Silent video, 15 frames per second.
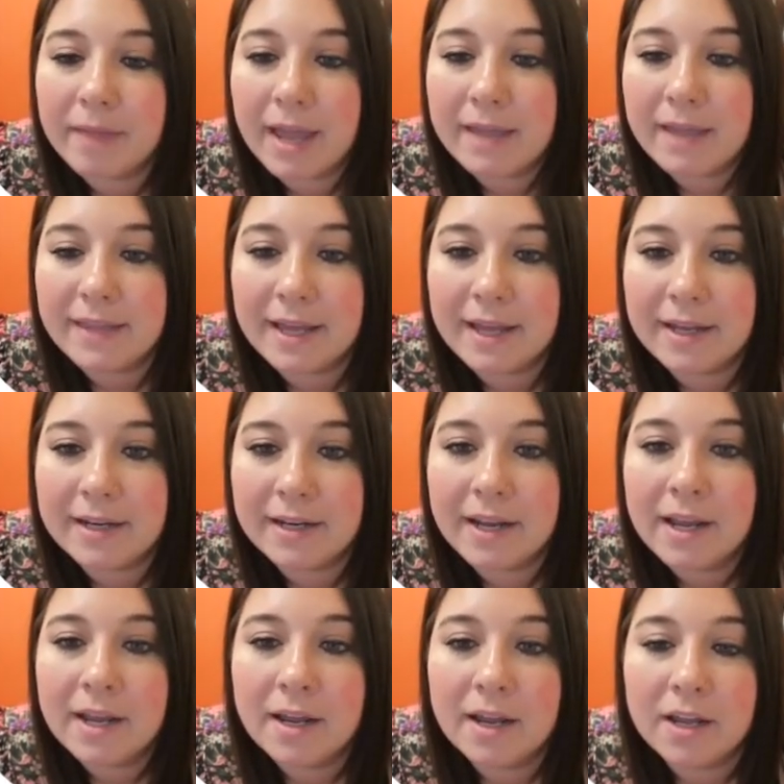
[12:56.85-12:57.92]
and then
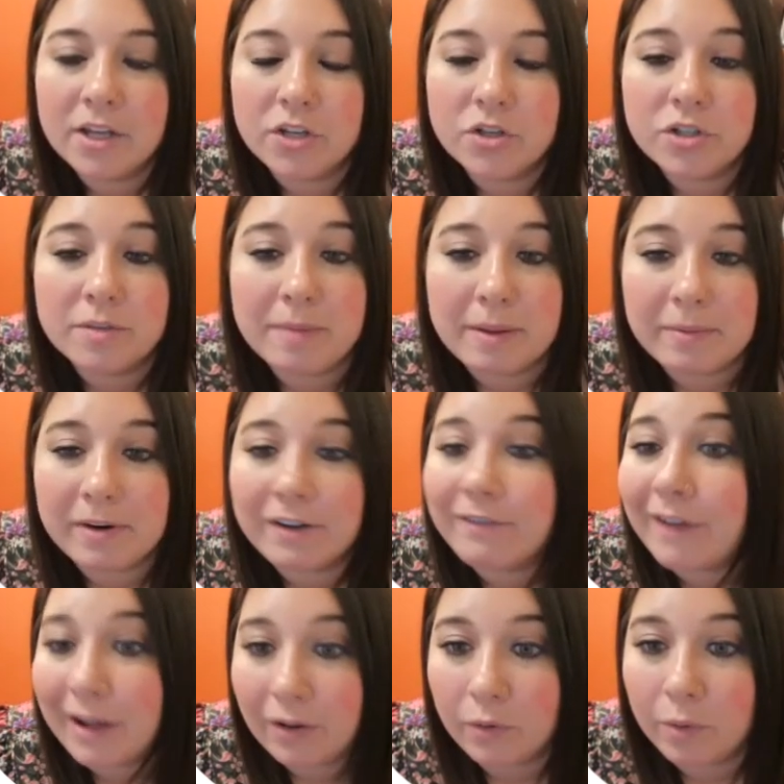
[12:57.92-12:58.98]
you should be able to
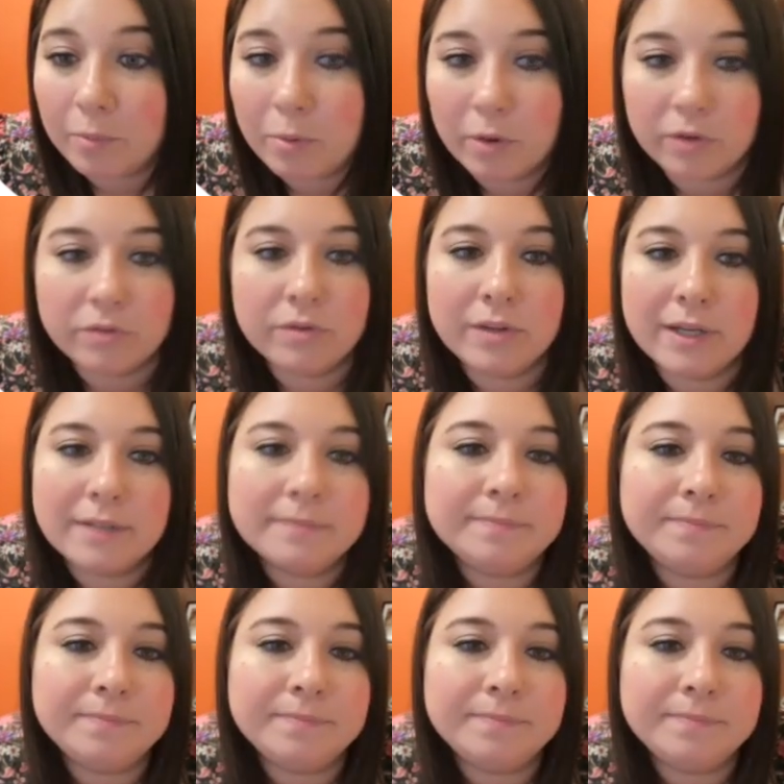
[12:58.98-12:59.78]
file a report through there.